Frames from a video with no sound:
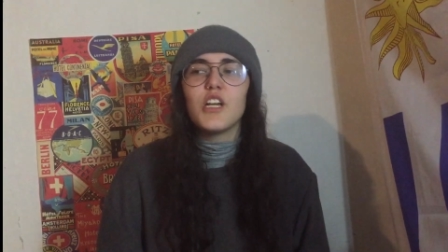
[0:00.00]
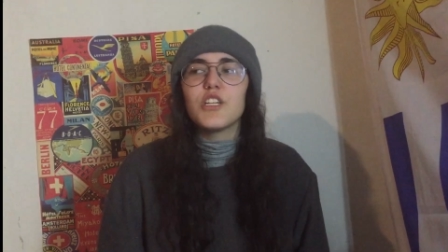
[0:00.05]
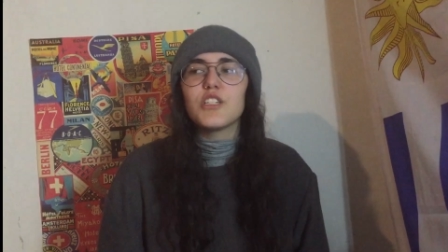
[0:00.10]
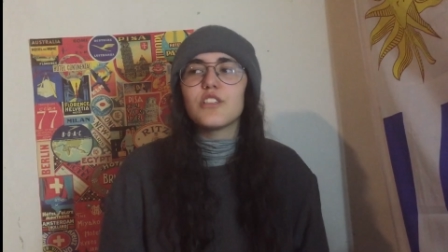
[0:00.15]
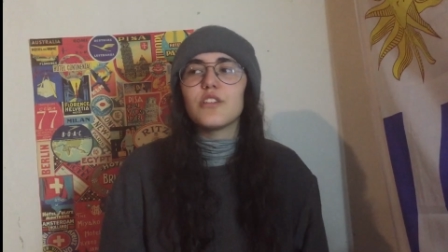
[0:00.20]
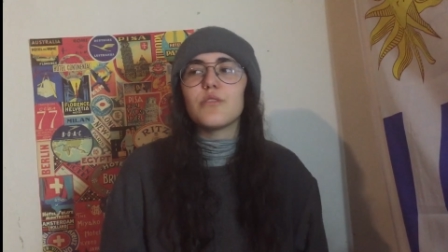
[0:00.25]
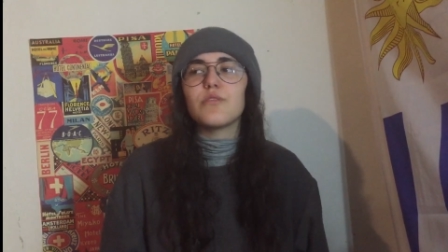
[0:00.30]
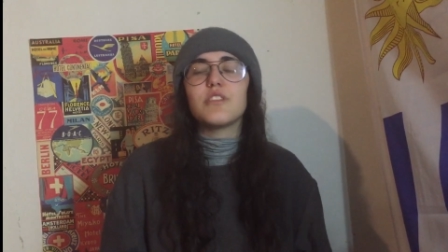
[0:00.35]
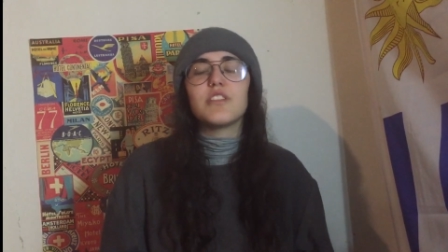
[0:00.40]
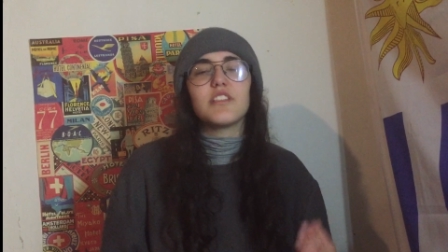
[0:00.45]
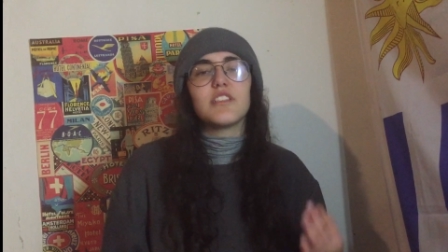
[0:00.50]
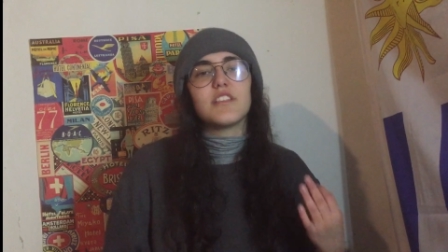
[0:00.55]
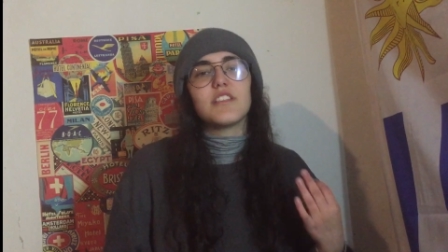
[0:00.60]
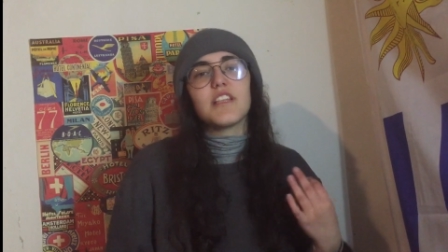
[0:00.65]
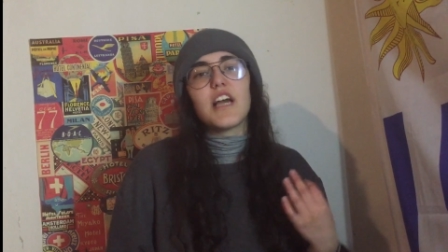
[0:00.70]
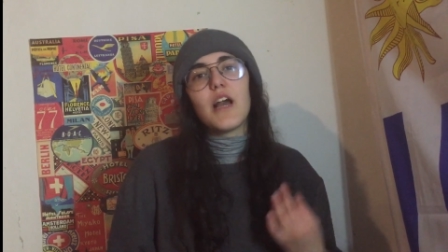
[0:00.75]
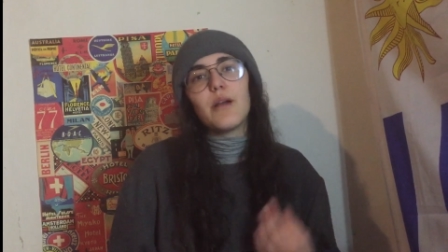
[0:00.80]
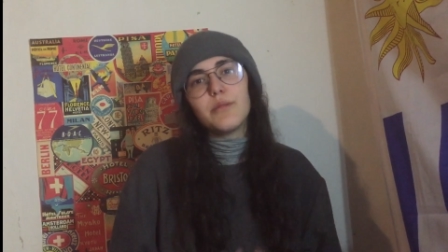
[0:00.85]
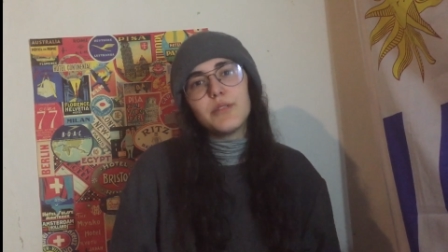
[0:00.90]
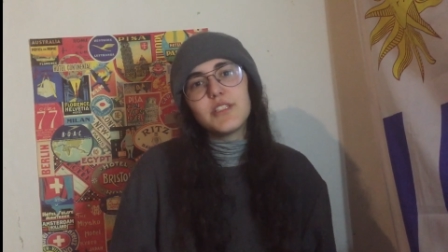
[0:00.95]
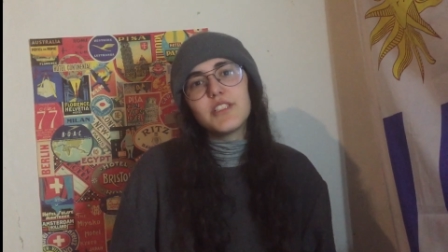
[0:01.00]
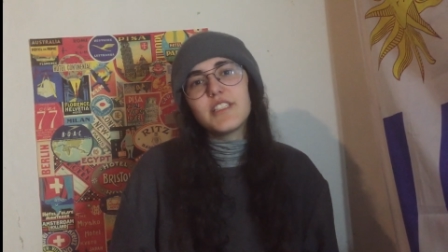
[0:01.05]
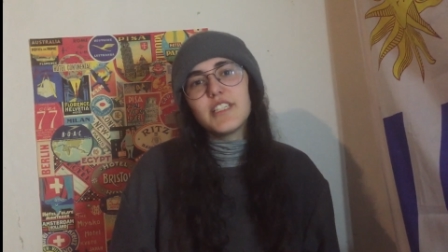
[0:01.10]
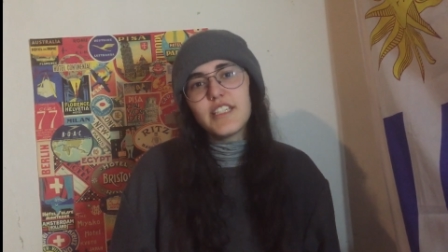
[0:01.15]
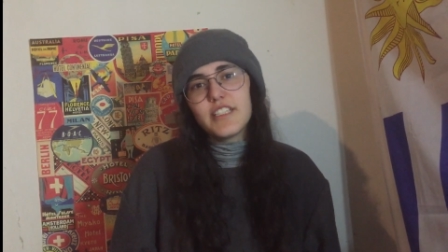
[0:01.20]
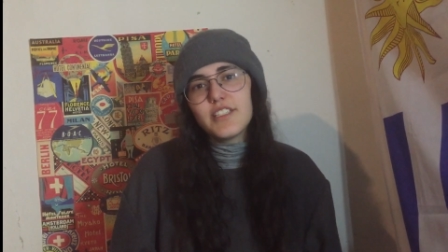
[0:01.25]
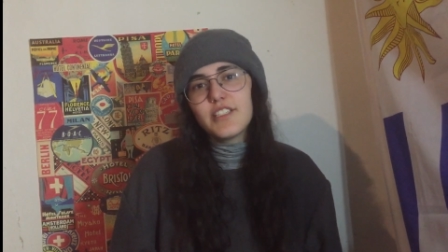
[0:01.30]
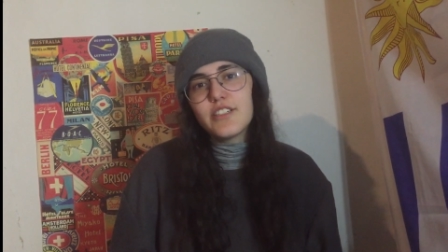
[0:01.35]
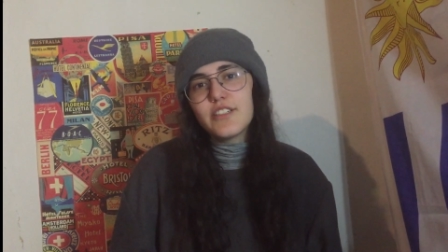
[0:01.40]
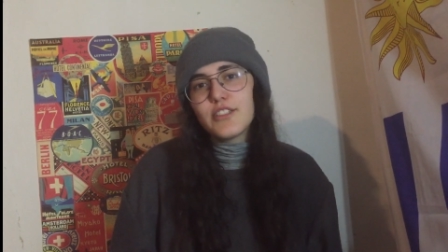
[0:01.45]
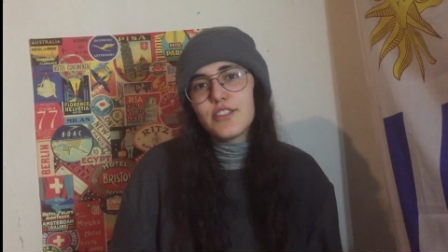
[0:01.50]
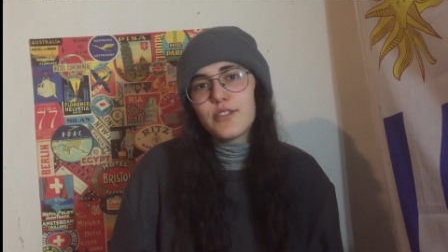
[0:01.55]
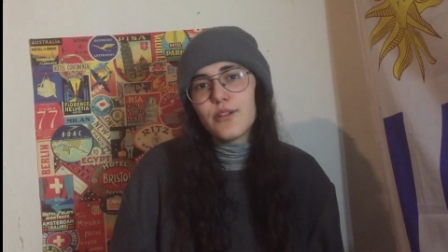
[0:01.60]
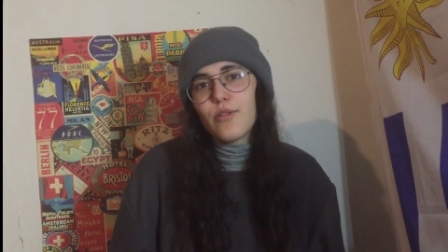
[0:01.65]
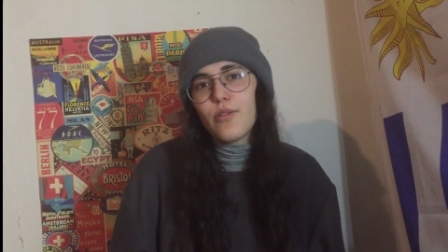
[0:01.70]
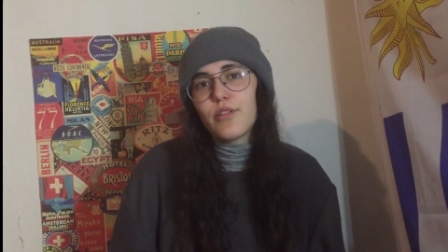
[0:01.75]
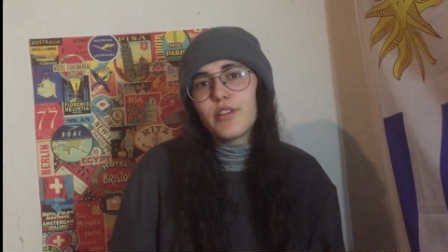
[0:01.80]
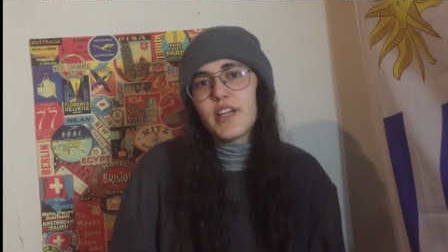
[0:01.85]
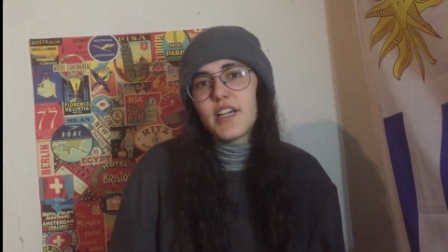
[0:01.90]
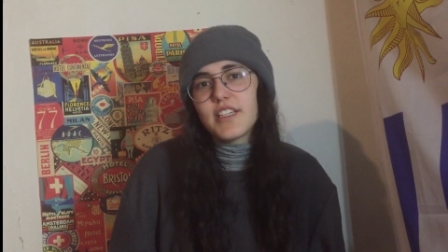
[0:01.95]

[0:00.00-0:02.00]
So since I was six years old,